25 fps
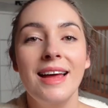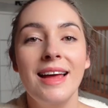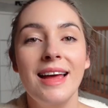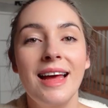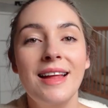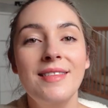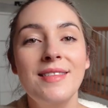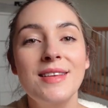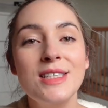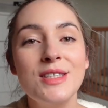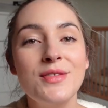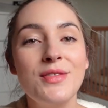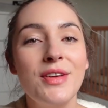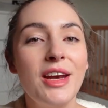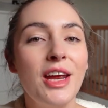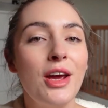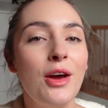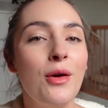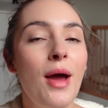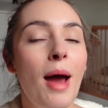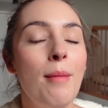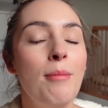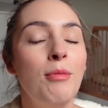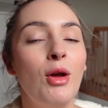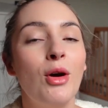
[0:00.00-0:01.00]
In this video,
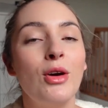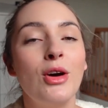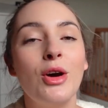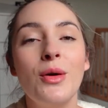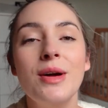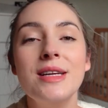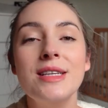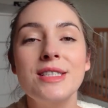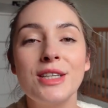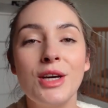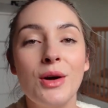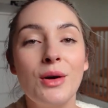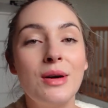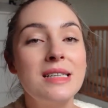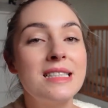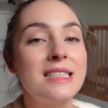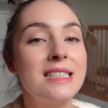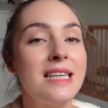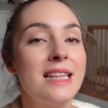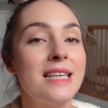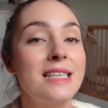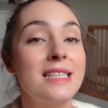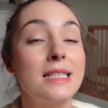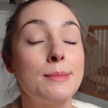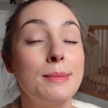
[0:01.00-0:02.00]
I'm not going to go
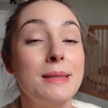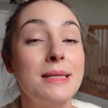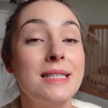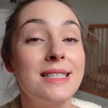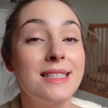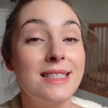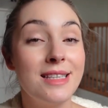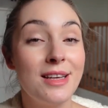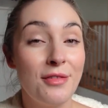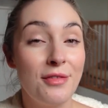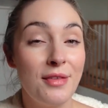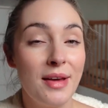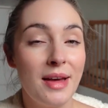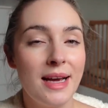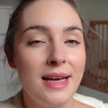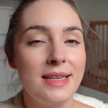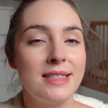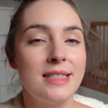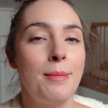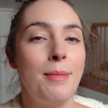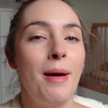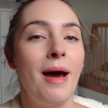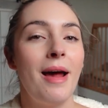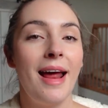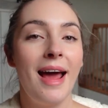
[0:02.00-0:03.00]
into the
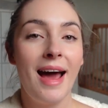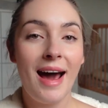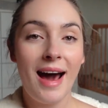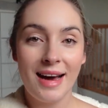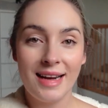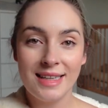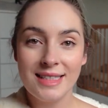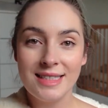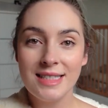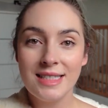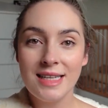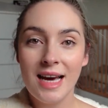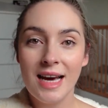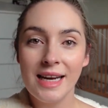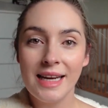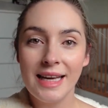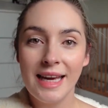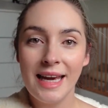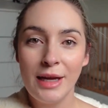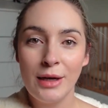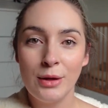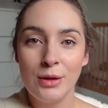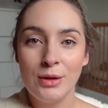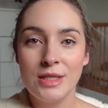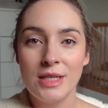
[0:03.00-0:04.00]
specifics about how to start a
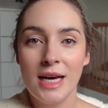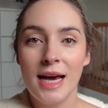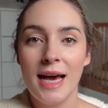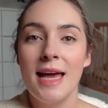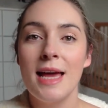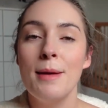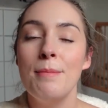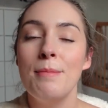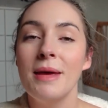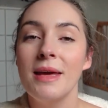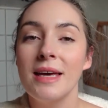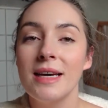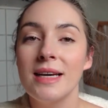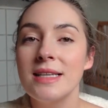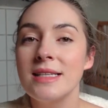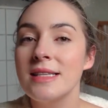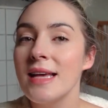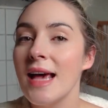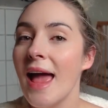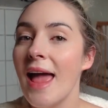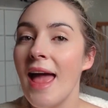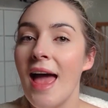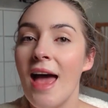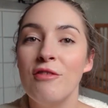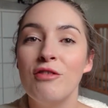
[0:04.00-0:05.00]
keto diet because
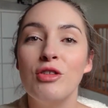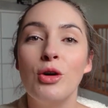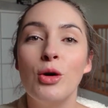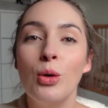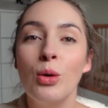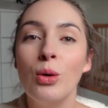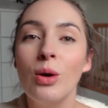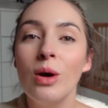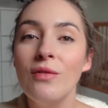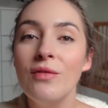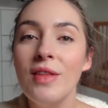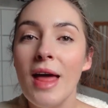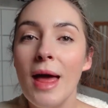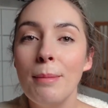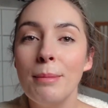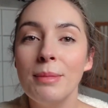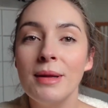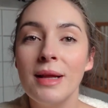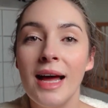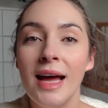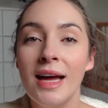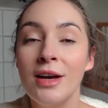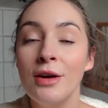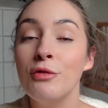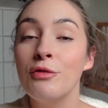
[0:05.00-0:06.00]
I have all of that
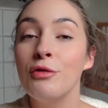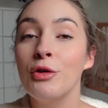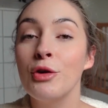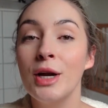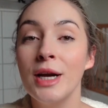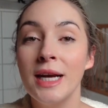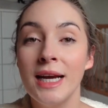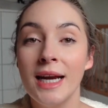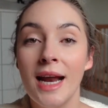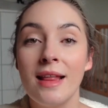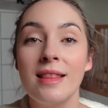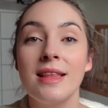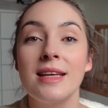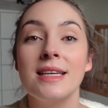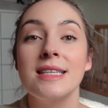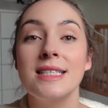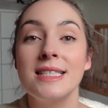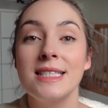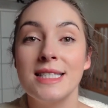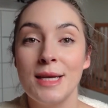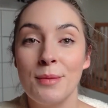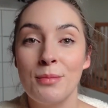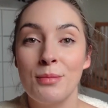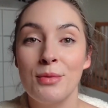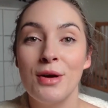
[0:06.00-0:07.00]
planned for another
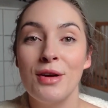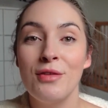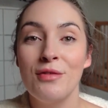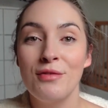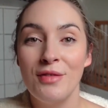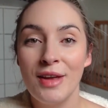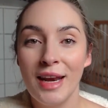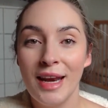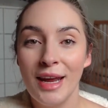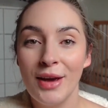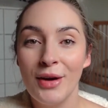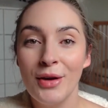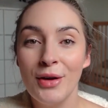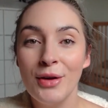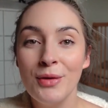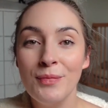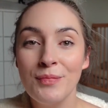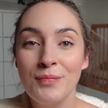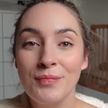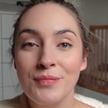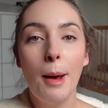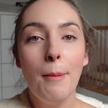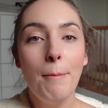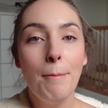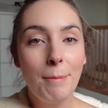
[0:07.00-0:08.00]
separate video.
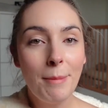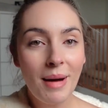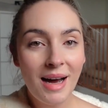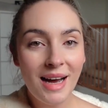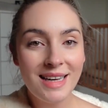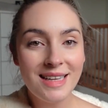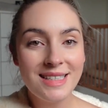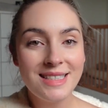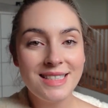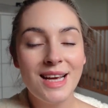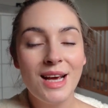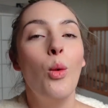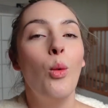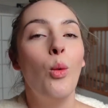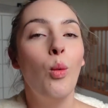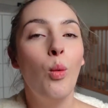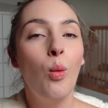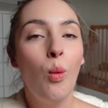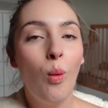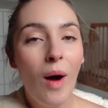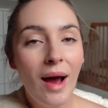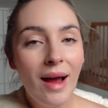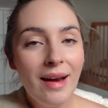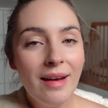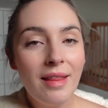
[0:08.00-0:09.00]
But
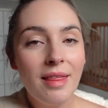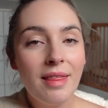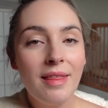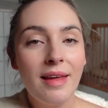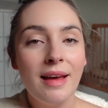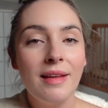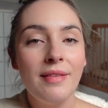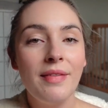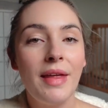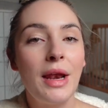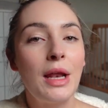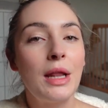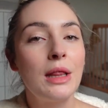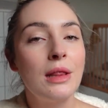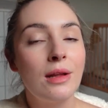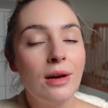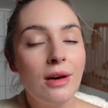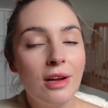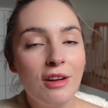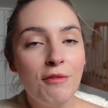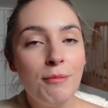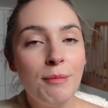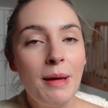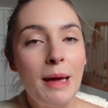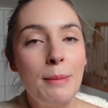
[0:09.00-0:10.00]
one thing that a
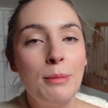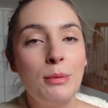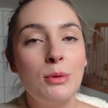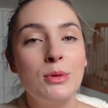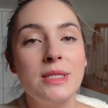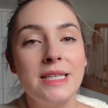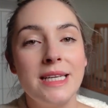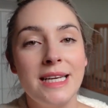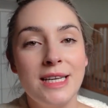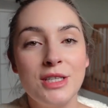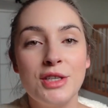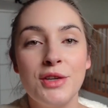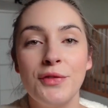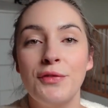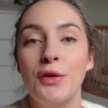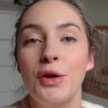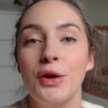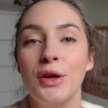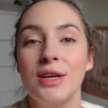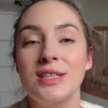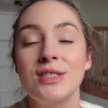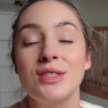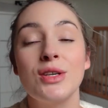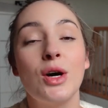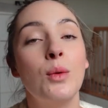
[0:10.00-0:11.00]
lot of people tend to
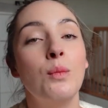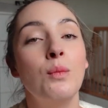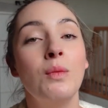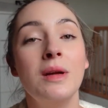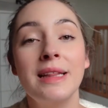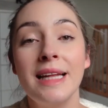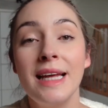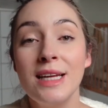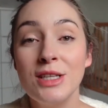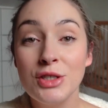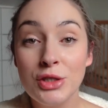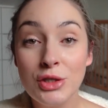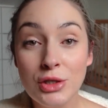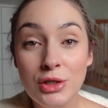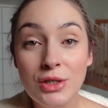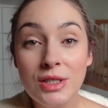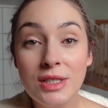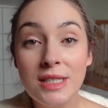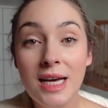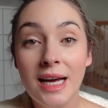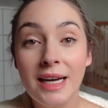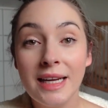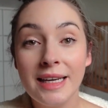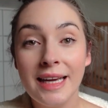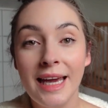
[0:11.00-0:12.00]
focus on when they do
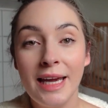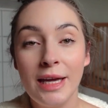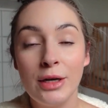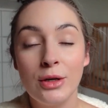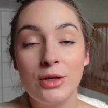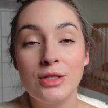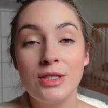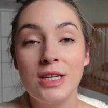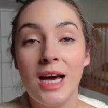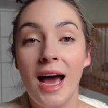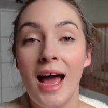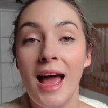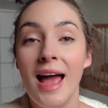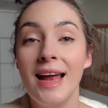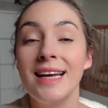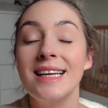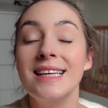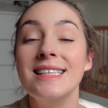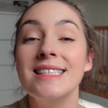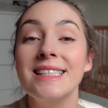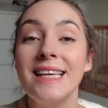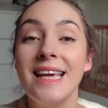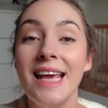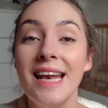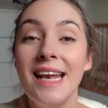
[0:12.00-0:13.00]
start a keto diet
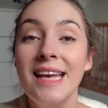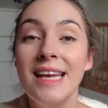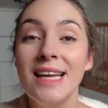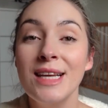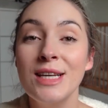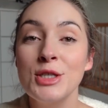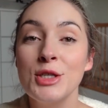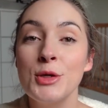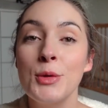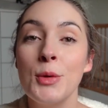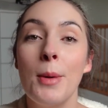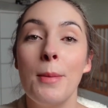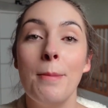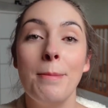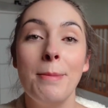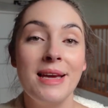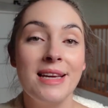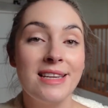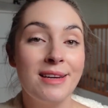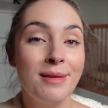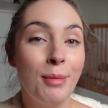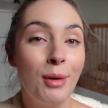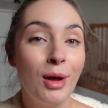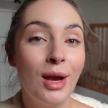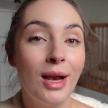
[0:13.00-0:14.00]
is getting into a
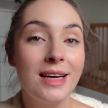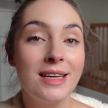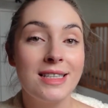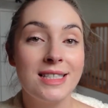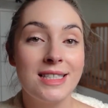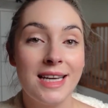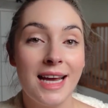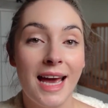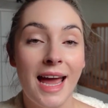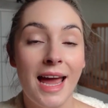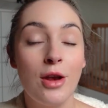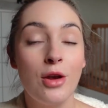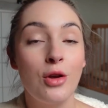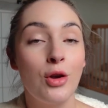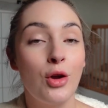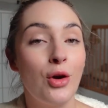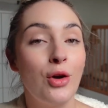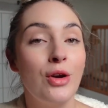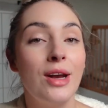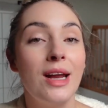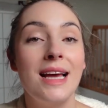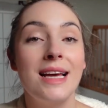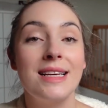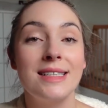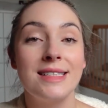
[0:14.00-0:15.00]
metabolic state
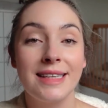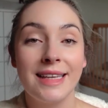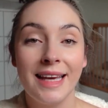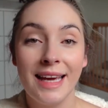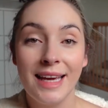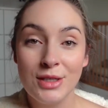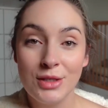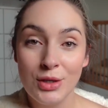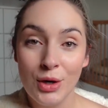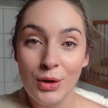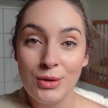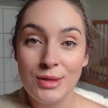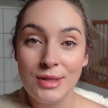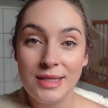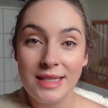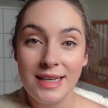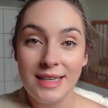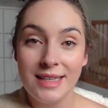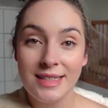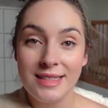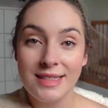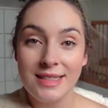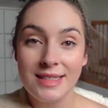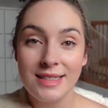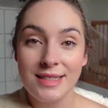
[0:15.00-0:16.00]
known as
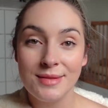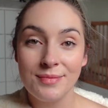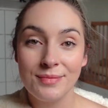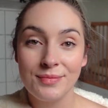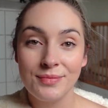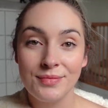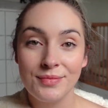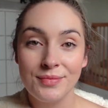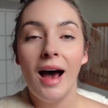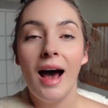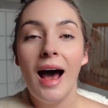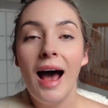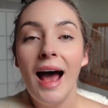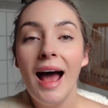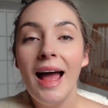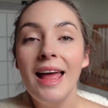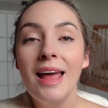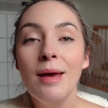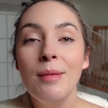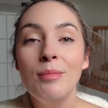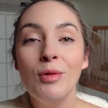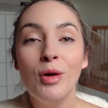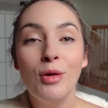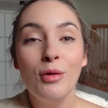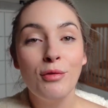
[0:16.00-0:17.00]
ketosis. I
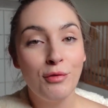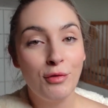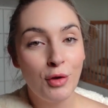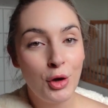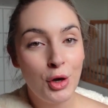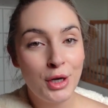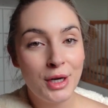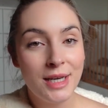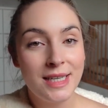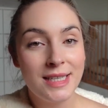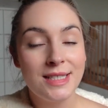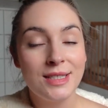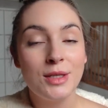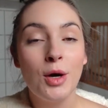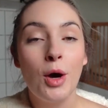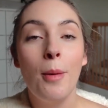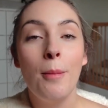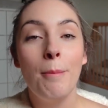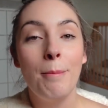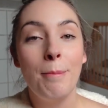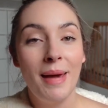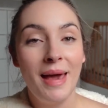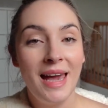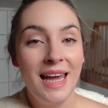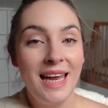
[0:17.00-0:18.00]
am not focused
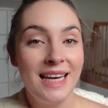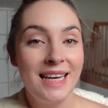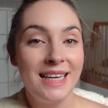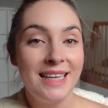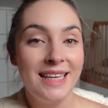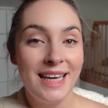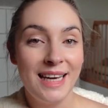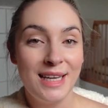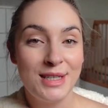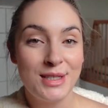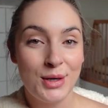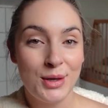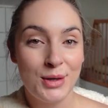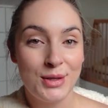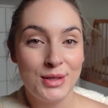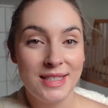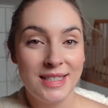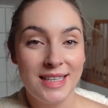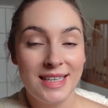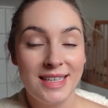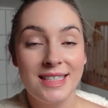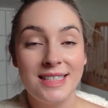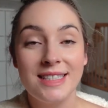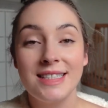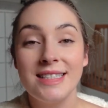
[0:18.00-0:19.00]
on being in
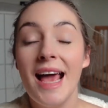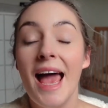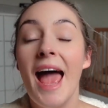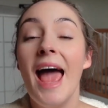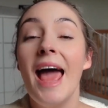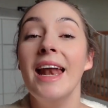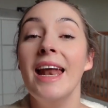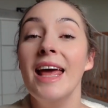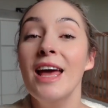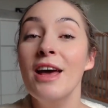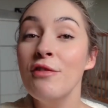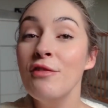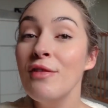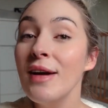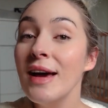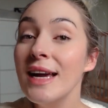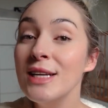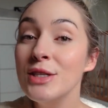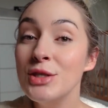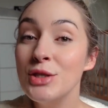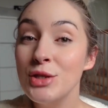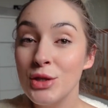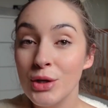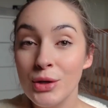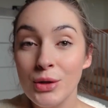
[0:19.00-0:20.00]
ketosis. And if I
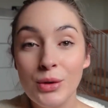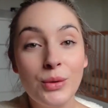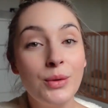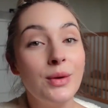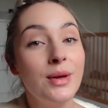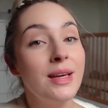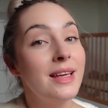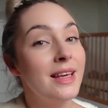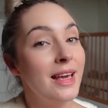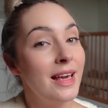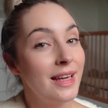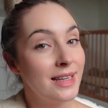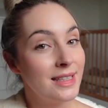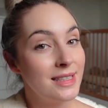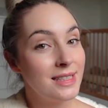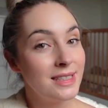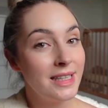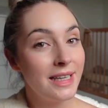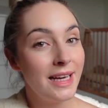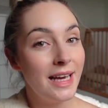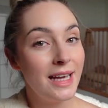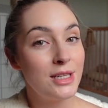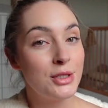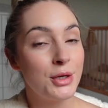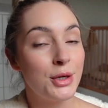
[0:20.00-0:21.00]
do get into
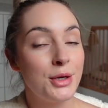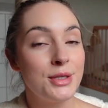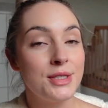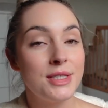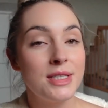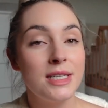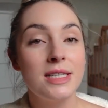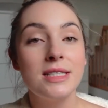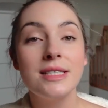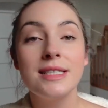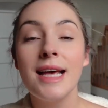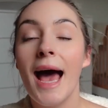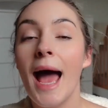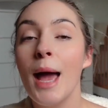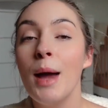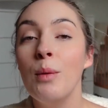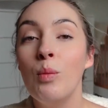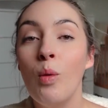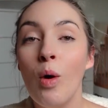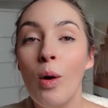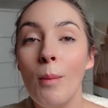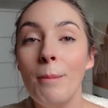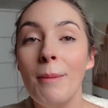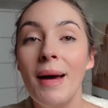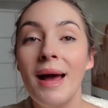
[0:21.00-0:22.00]
ketosis, I
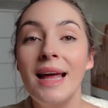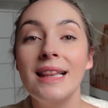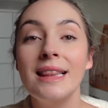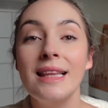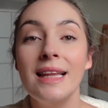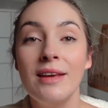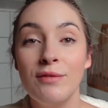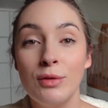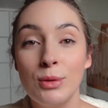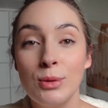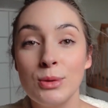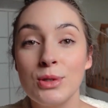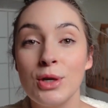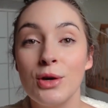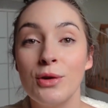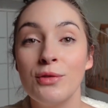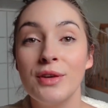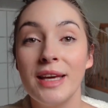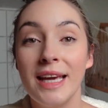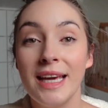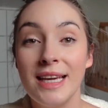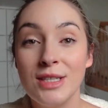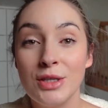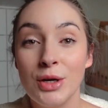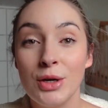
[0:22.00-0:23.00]
want my levels of
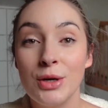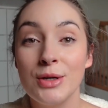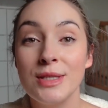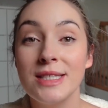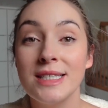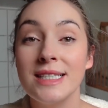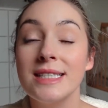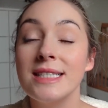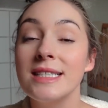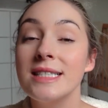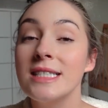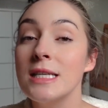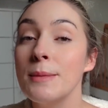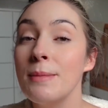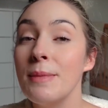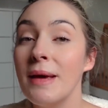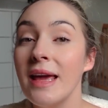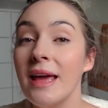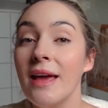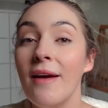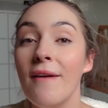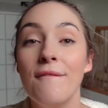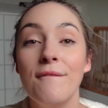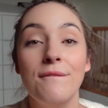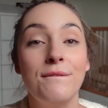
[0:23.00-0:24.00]
ketosis to
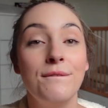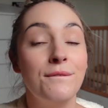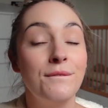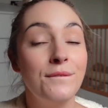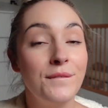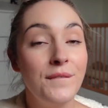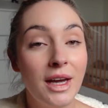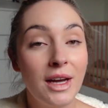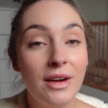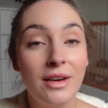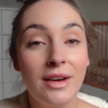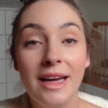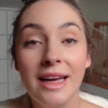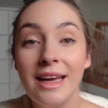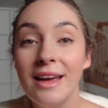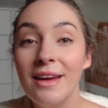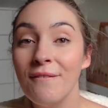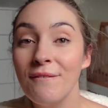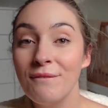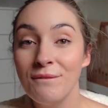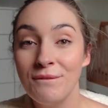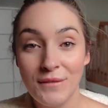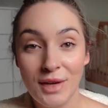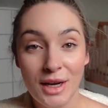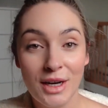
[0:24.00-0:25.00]
be
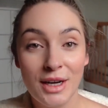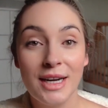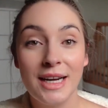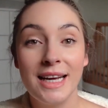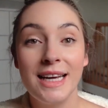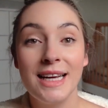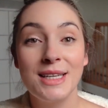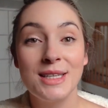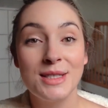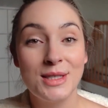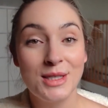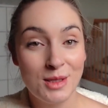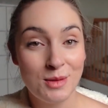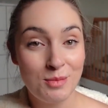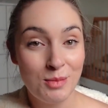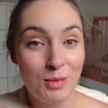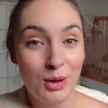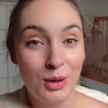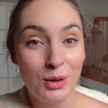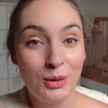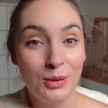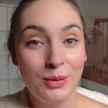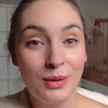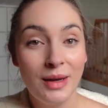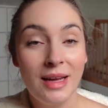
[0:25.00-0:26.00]
very
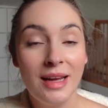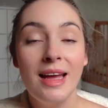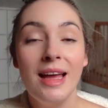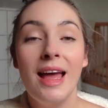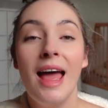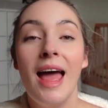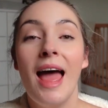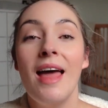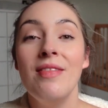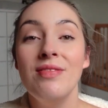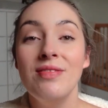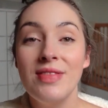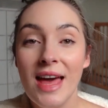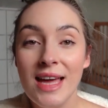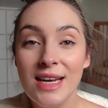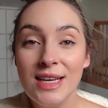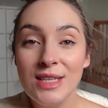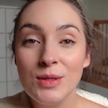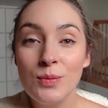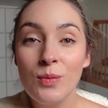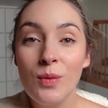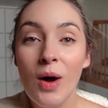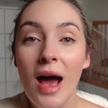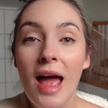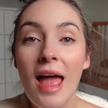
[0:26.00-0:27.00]
small. And that
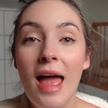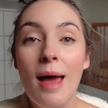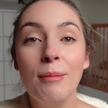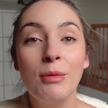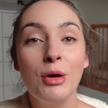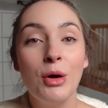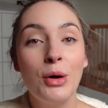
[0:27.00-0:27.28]
is why I'm